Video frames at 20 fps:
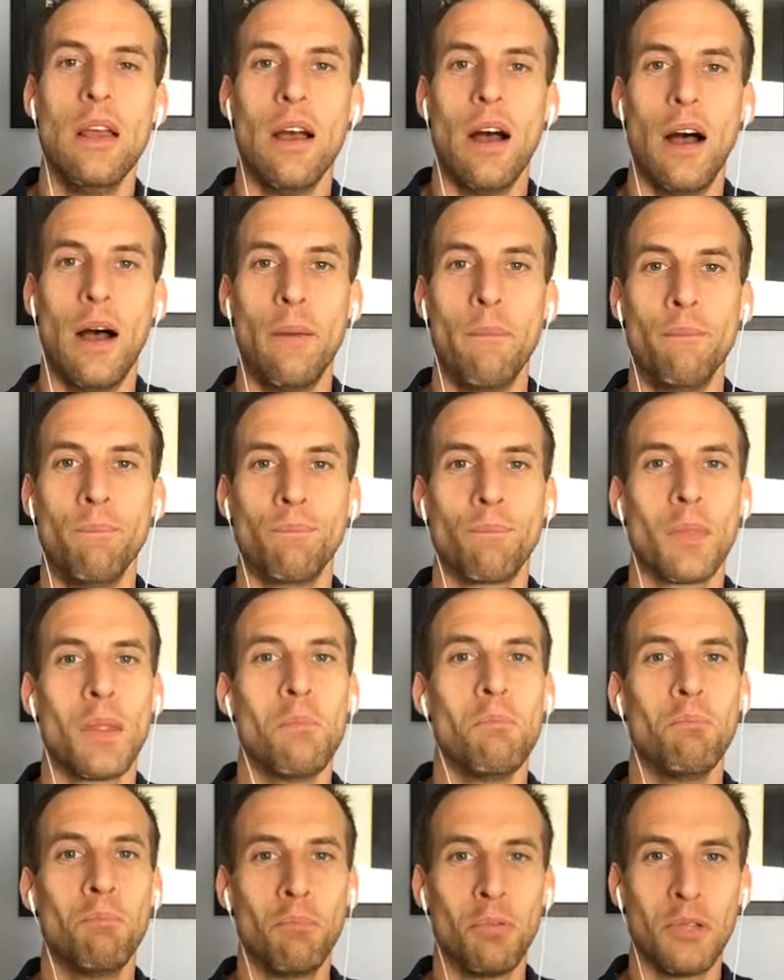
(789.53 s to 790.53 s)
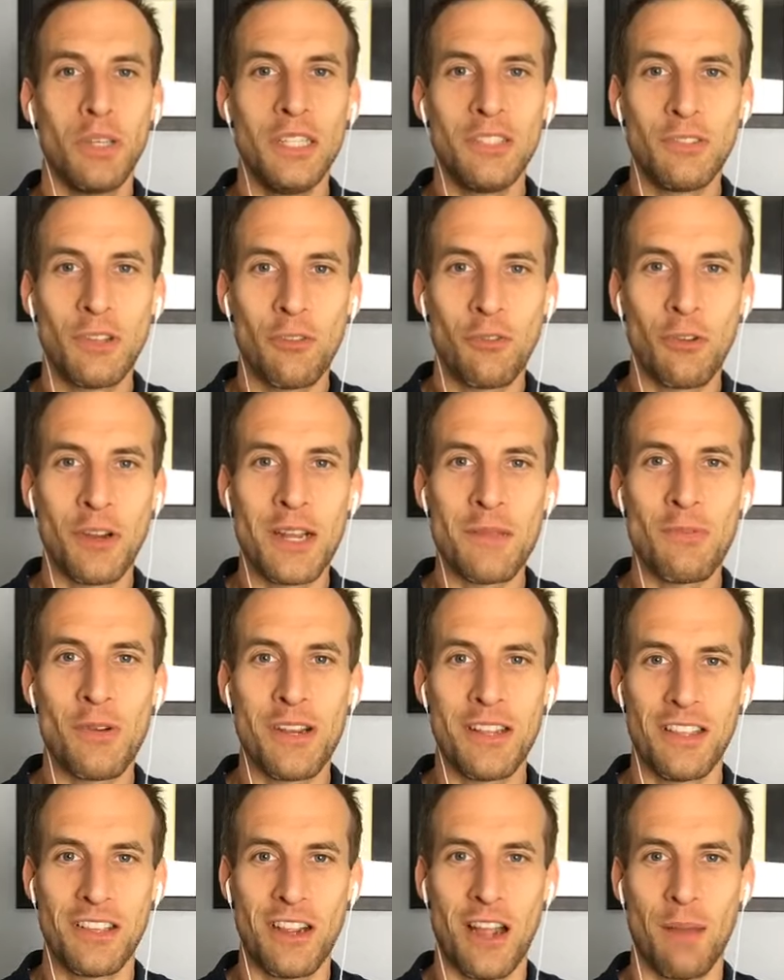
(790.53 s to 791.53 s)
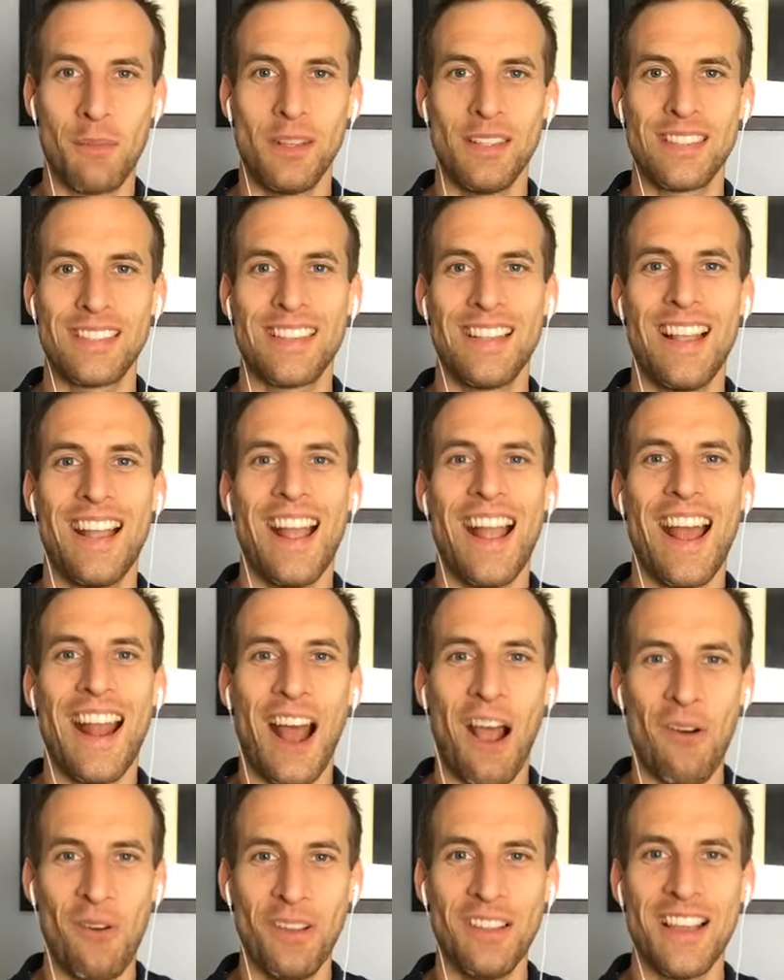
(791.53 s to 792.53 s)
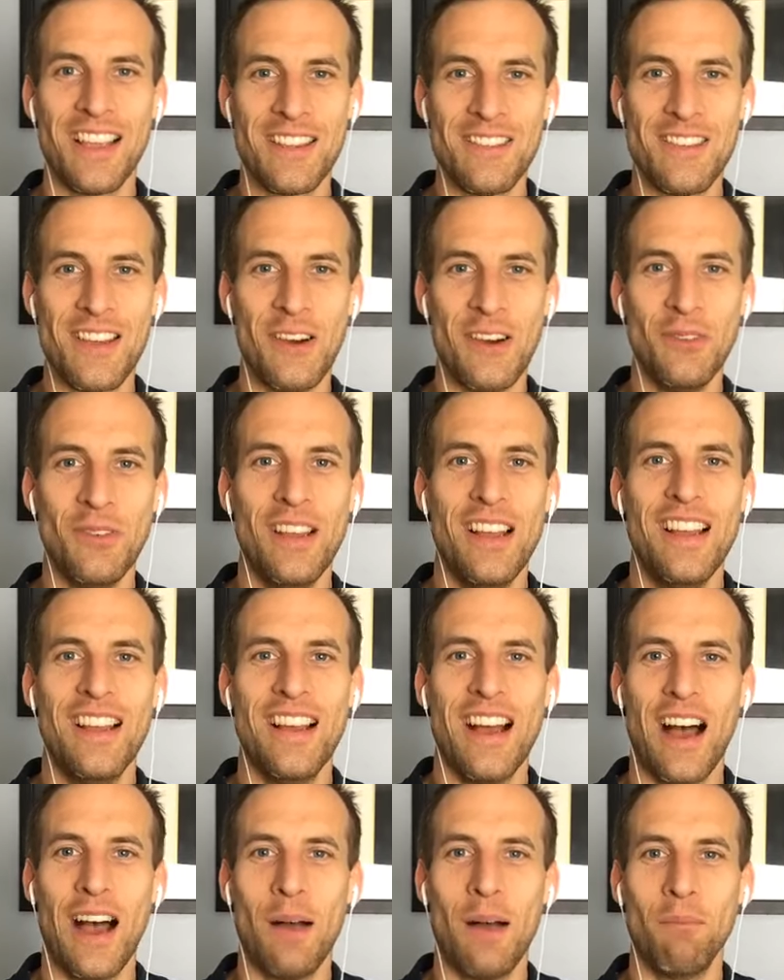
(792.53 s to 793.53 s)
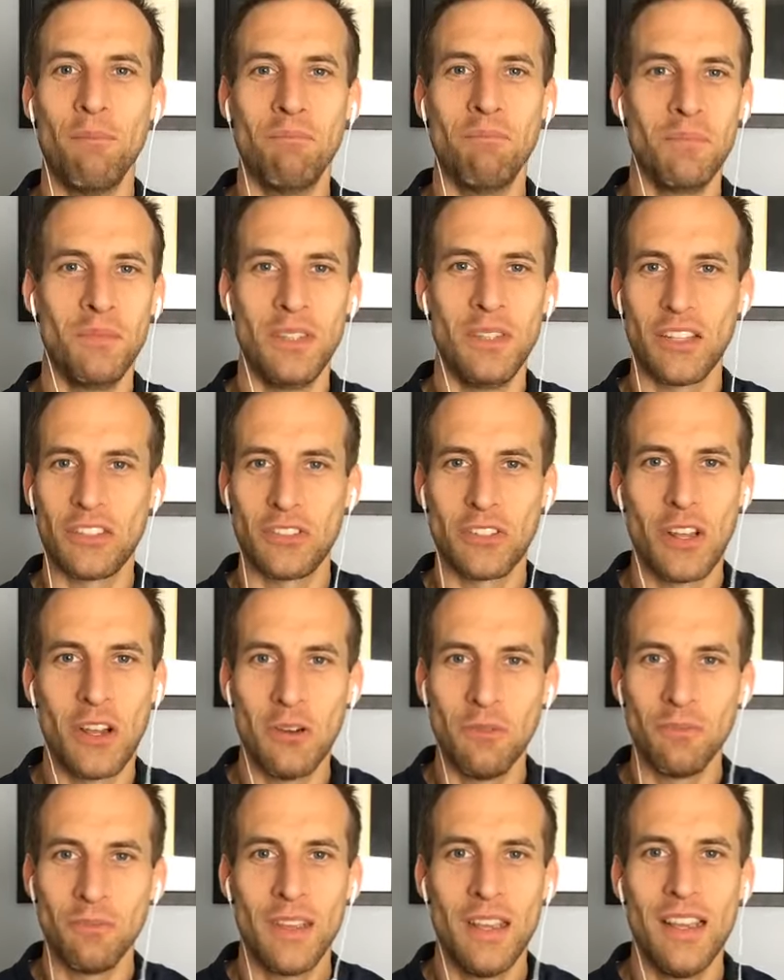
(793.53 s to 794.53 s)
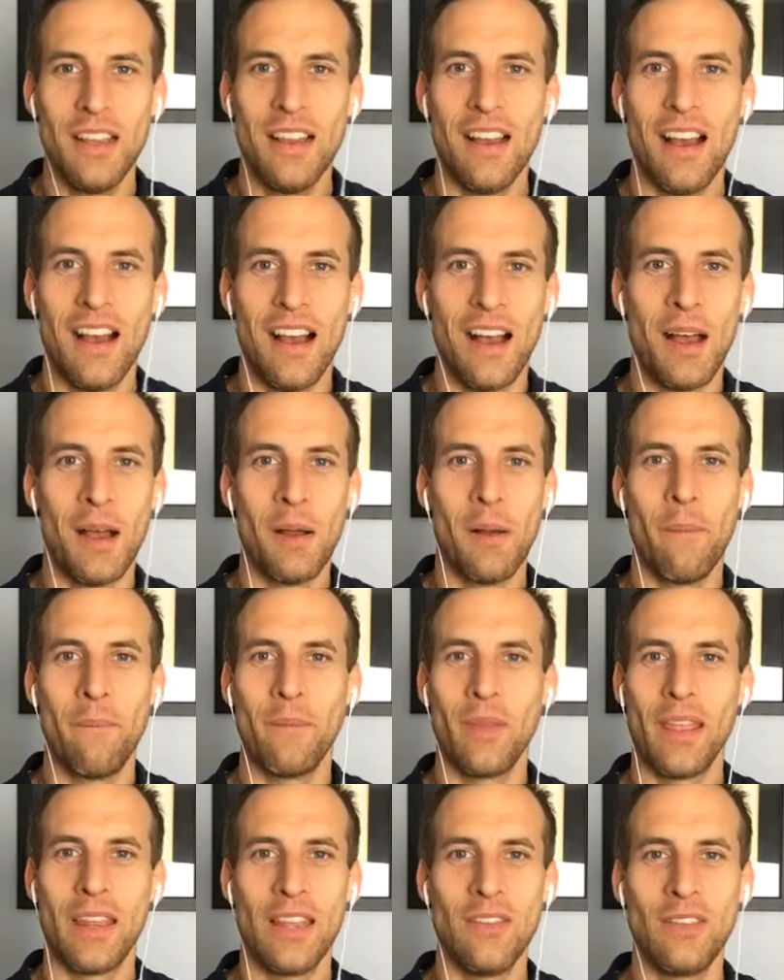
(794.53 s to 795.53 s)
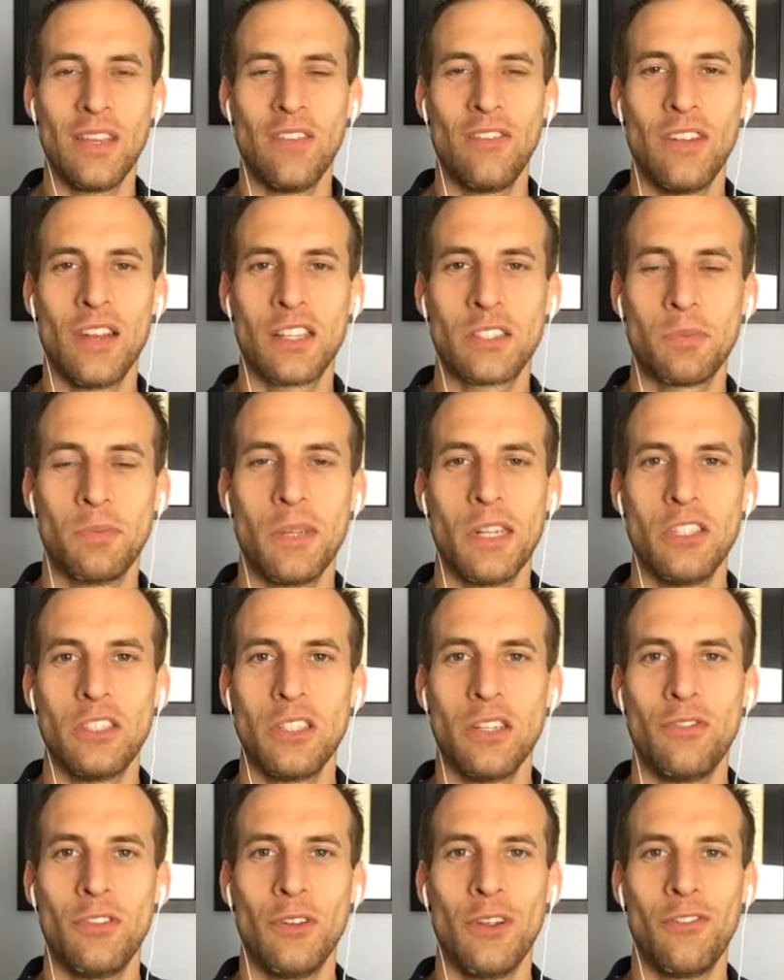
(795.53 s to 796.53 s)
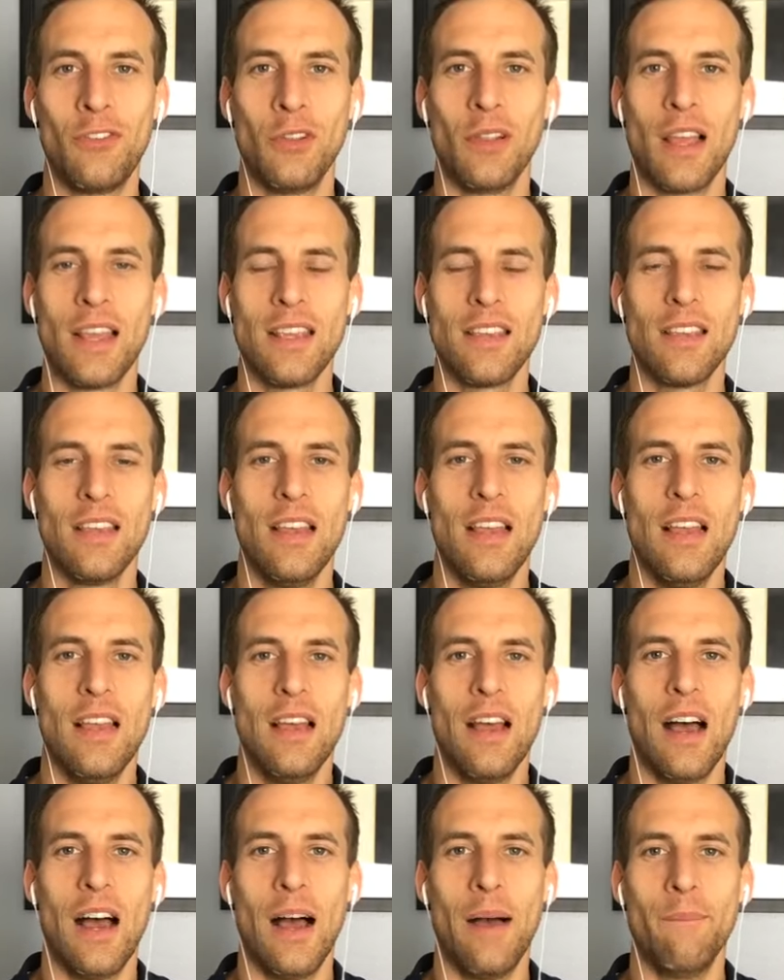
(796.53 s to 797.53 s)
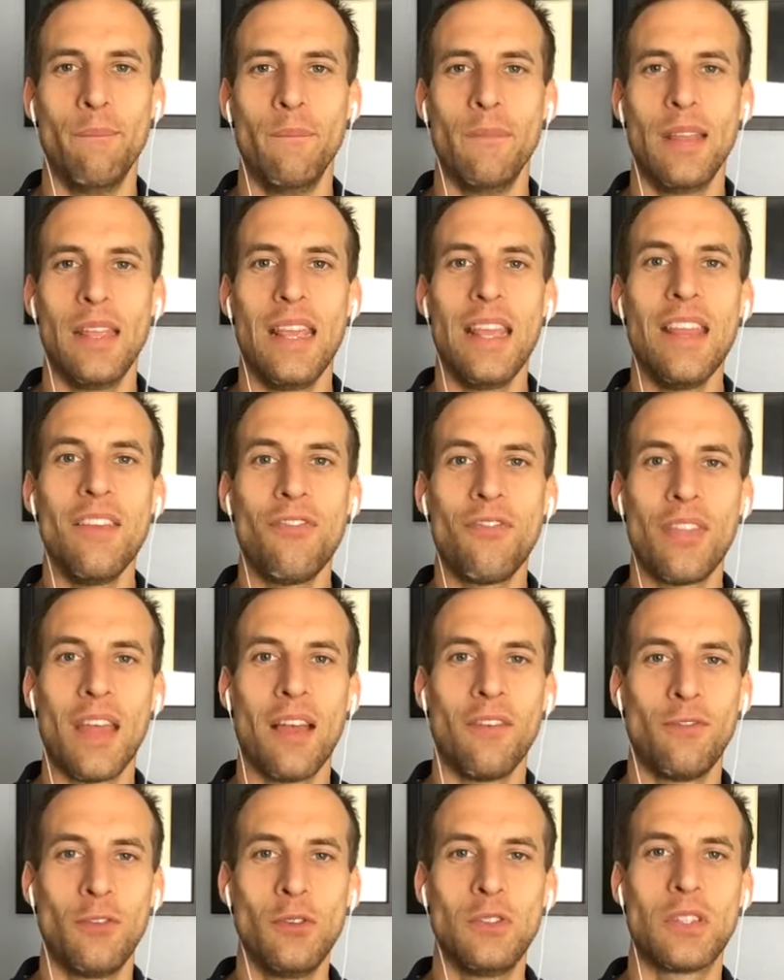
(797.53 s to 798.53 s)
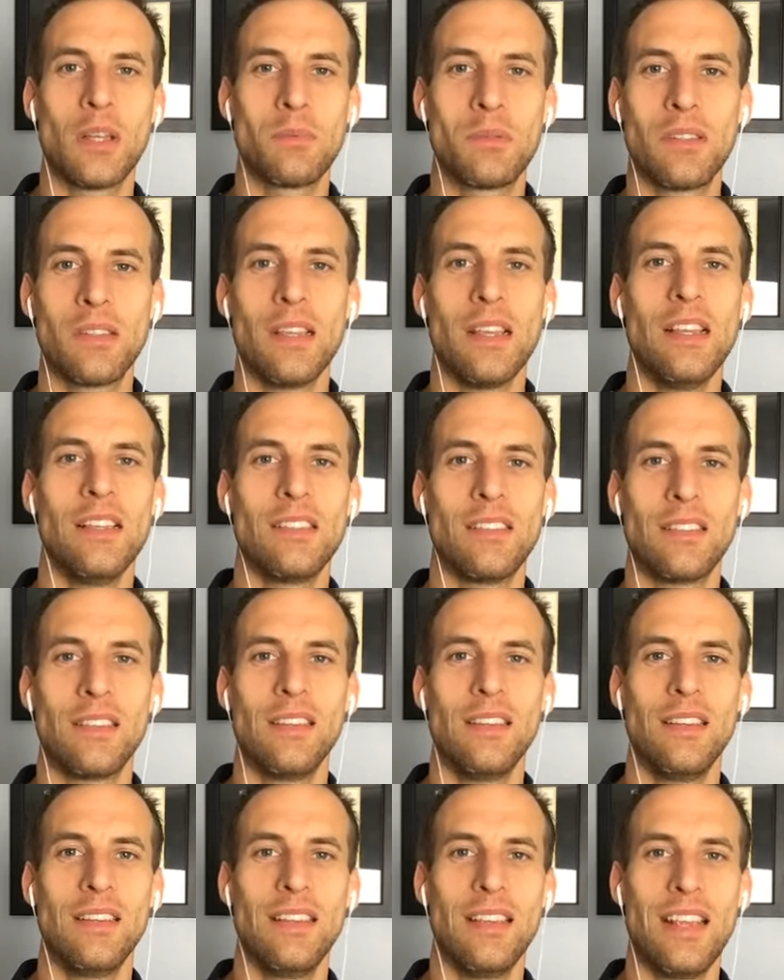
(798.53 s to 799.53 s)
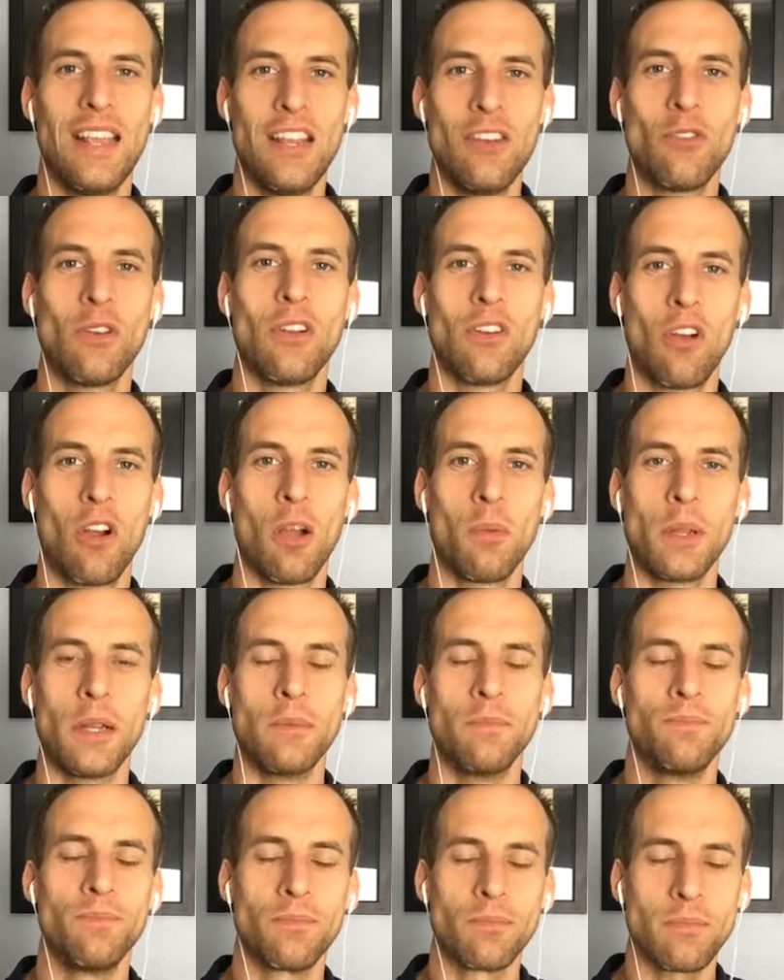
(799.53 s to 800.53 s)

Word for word: Um, please feel free to put it in the comments and I will let you know, um, yes or no, um, and even give you an explanation if you, if you like, um, if that food substance is hindering or harming.